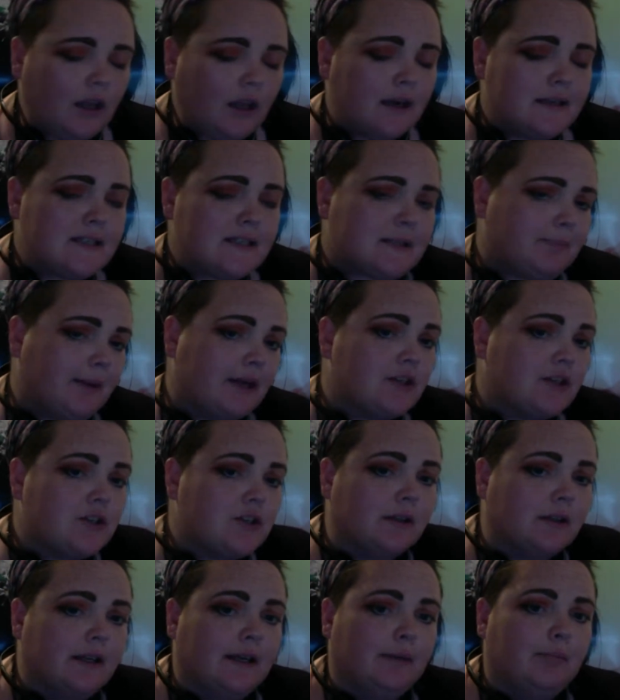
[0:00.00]

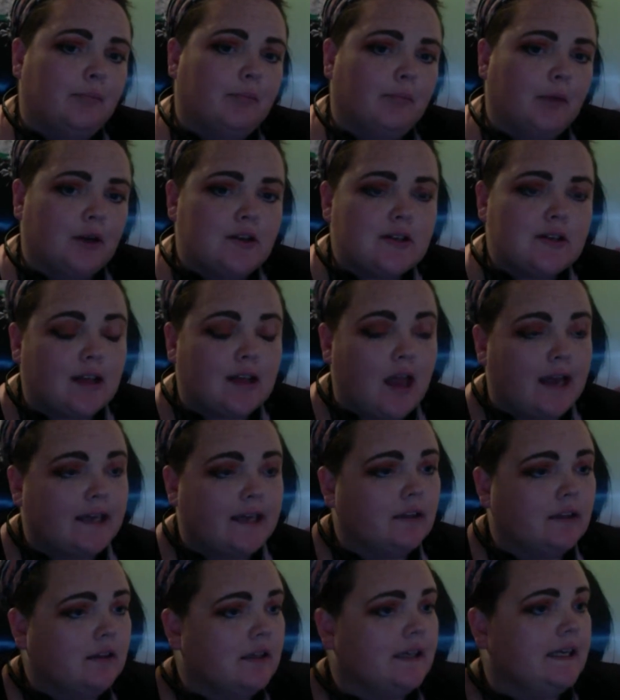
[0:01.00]
Especially, most
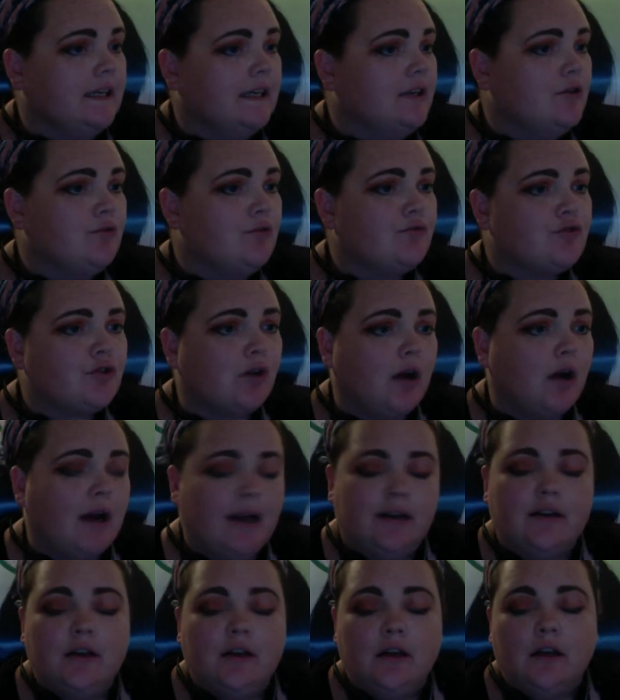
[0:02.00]
likely, you've
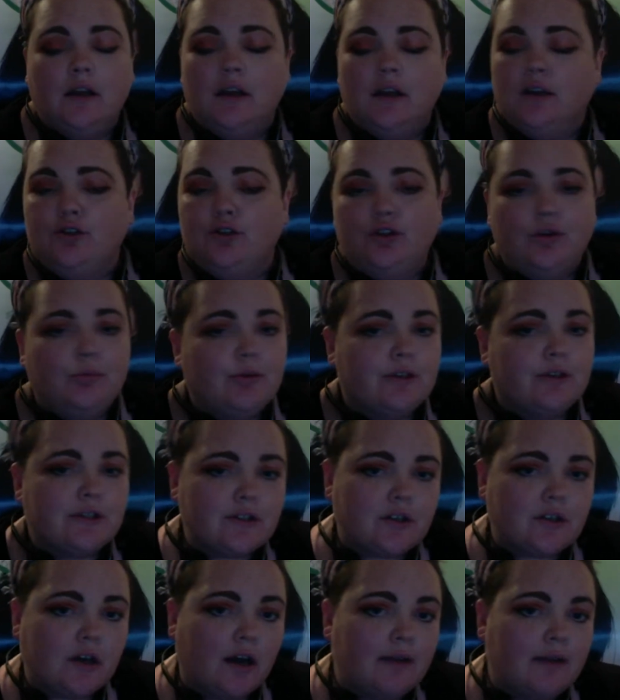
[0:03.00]
tried
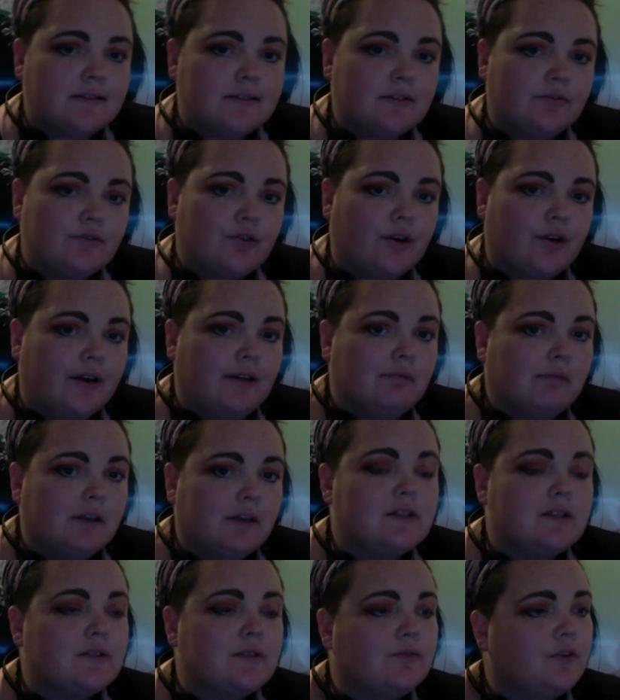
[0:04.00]
numerous types of
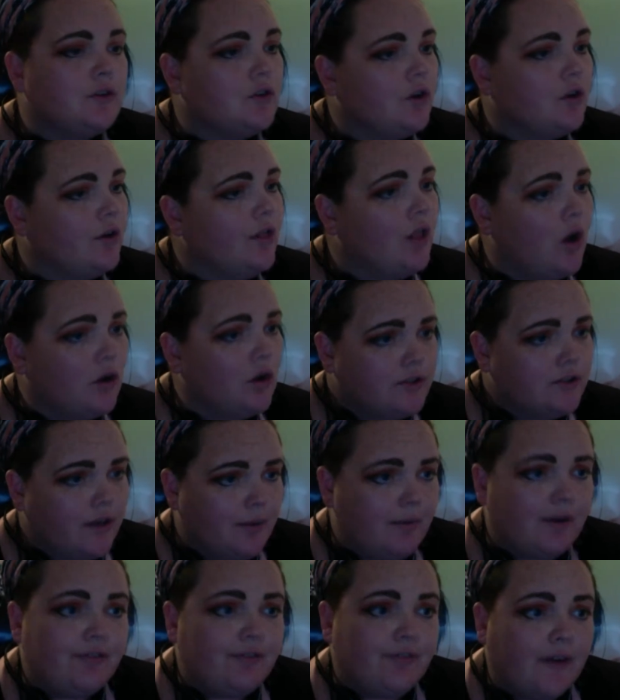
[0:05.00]
treatments for no
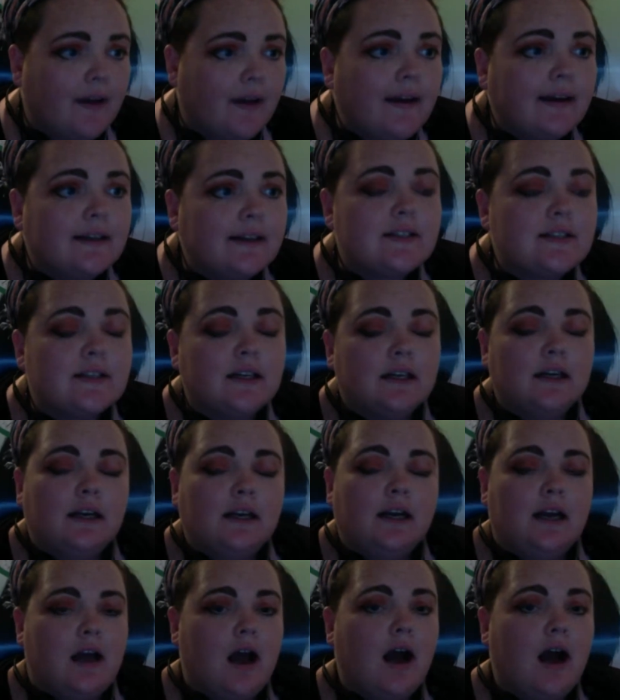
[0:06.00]
long-term effect.
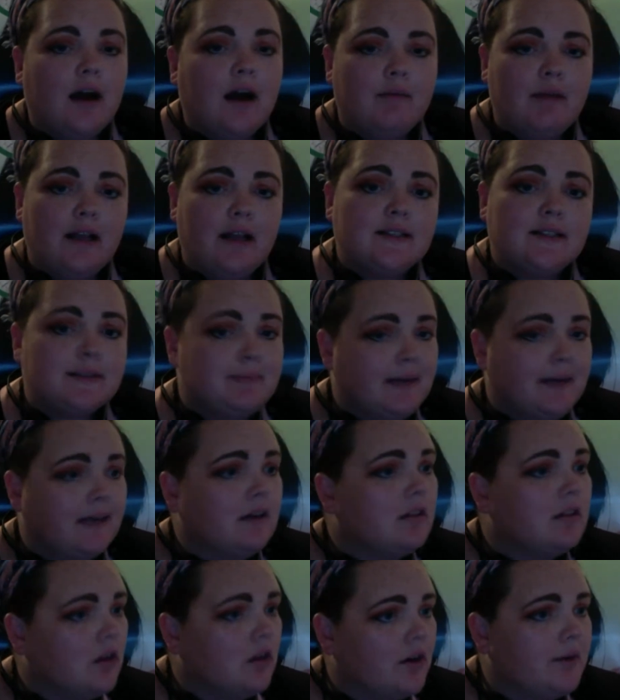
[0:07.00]
And
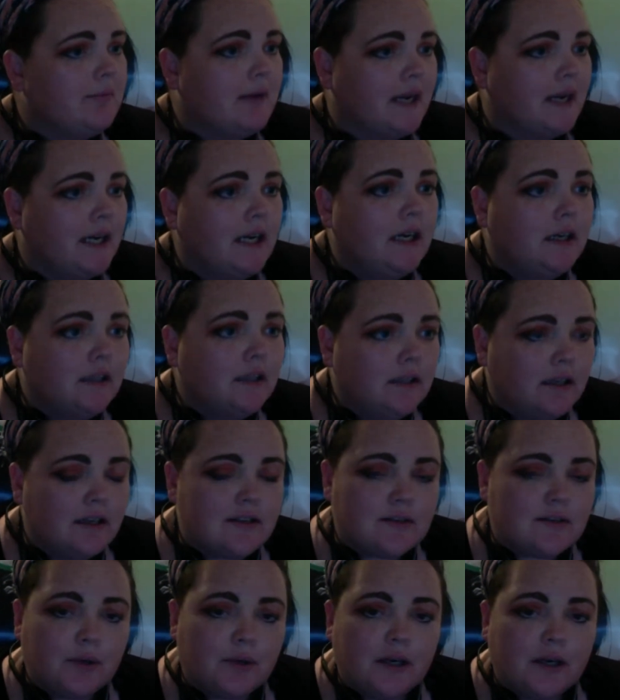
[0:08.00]
spend a lot of
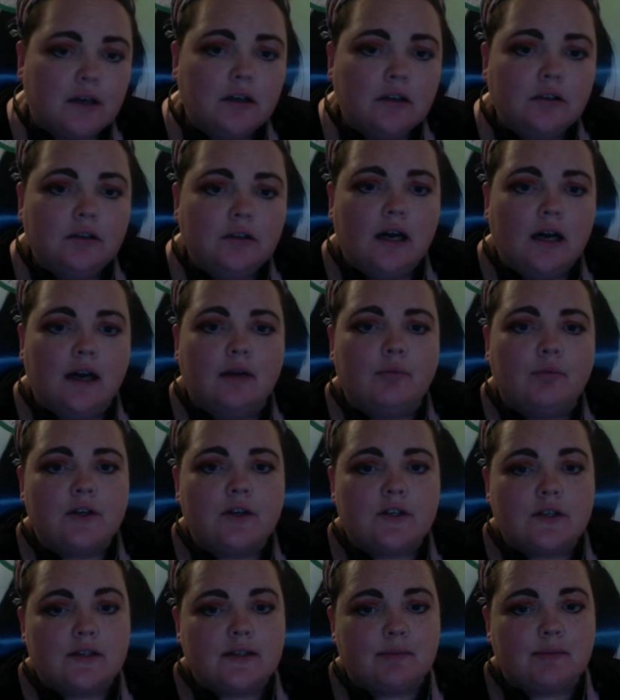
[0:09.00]
money as well,
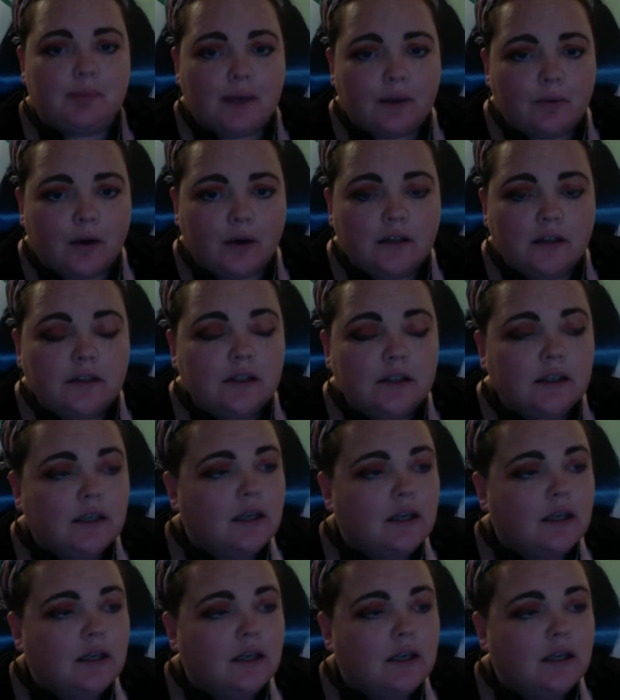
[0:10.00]
which is a big one.